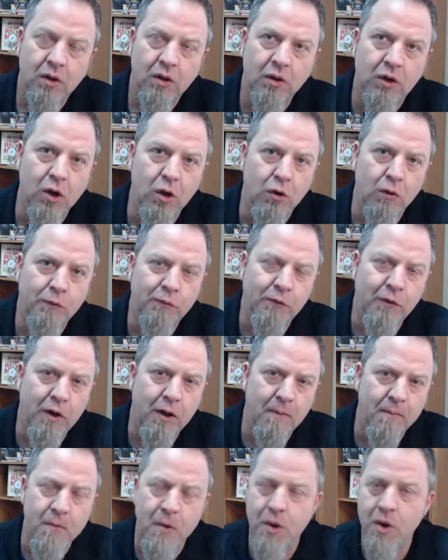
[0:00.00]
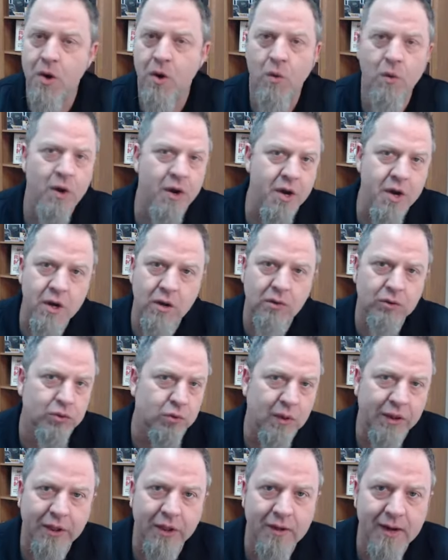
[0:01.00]
go from no one knows
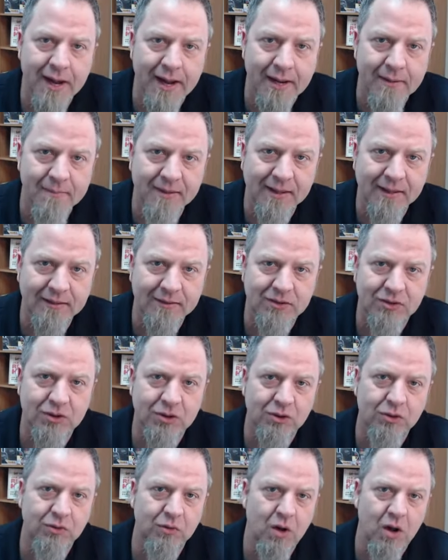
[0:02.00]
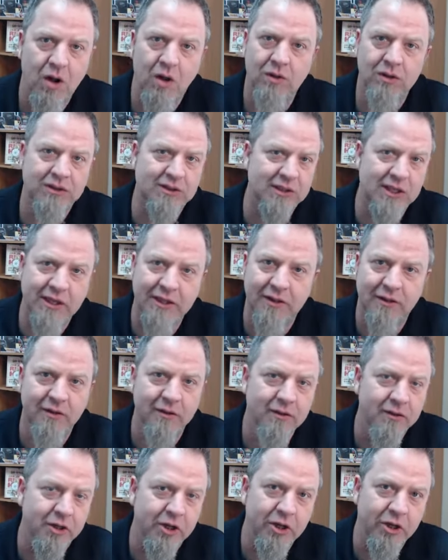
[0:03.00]
what your name is to all of a
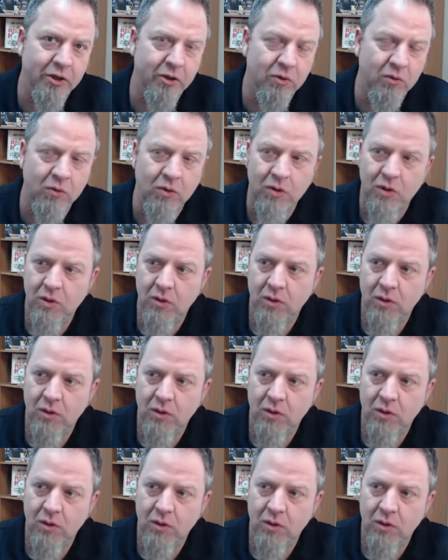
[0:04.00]
sudden you know